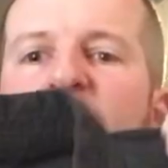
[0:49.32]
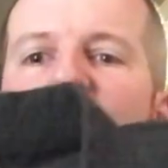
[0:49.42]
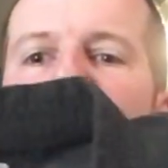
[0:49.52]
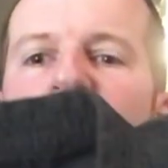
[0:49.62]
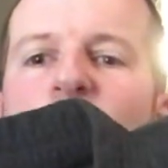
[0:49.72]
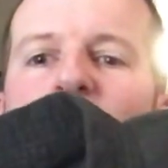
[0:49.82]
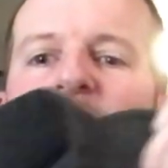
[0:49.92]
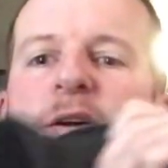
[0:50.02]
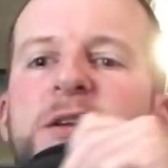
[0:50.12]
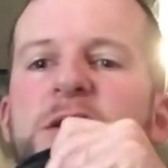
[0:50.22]
at the
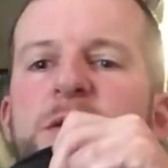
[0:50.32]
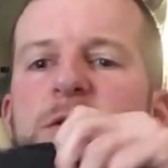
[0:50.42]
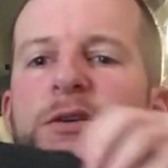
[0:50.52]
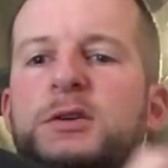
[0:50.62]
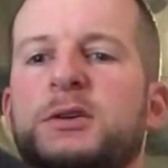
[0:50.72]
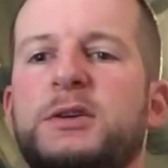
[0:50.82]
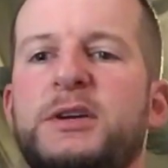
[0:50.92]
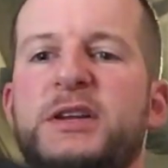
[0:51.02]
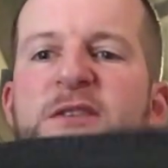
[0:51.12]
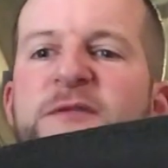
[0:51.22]
quality,
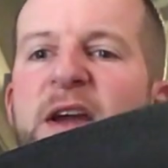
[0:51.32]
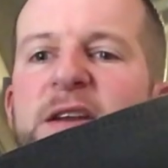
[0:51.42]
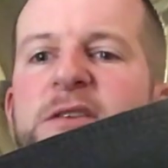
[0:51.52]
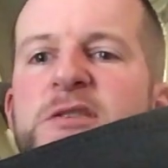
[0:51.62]
it's faded